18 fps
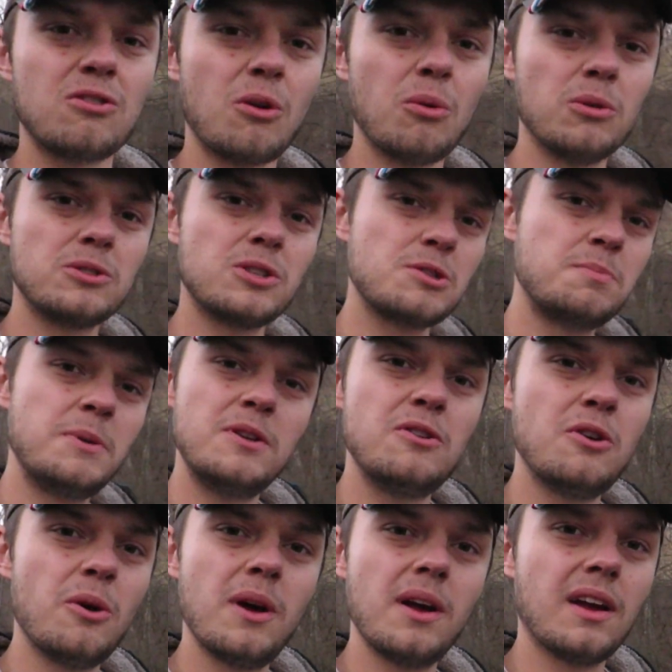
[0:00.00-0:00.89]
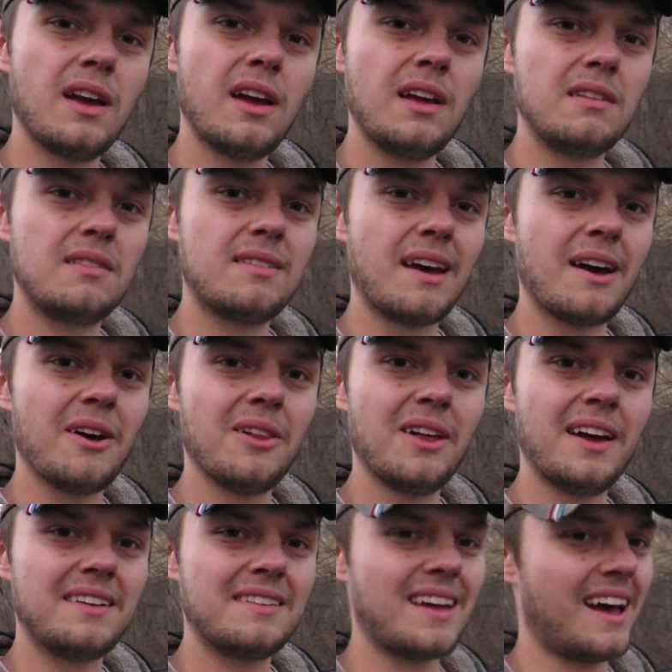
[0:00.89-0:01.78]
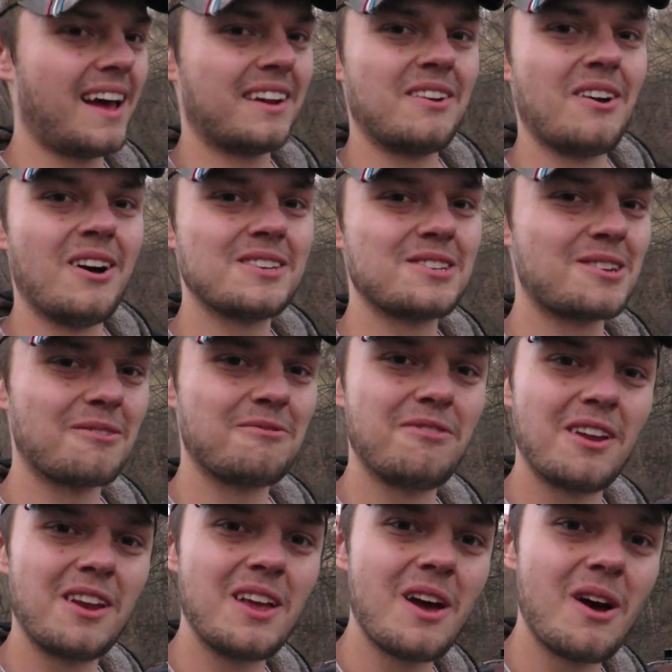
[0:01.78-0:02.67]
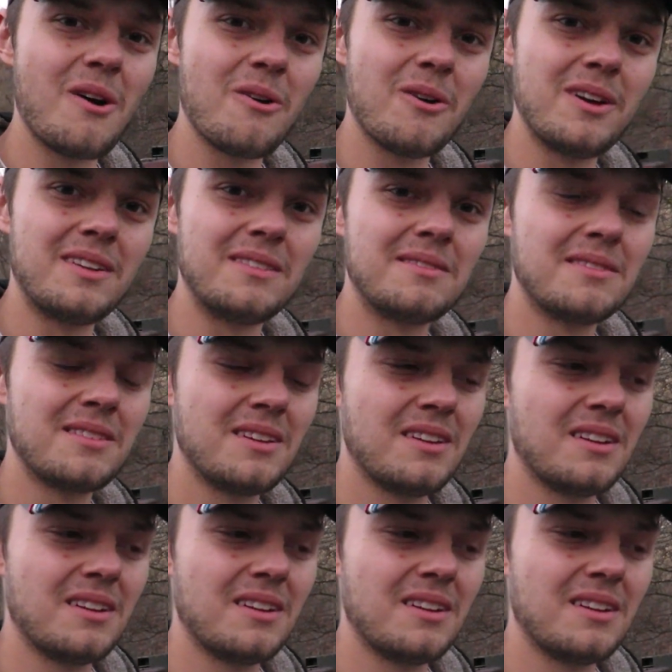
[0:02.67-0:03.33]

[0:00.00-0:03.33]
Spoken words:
So we'll just be doing a taillight diagnostic video and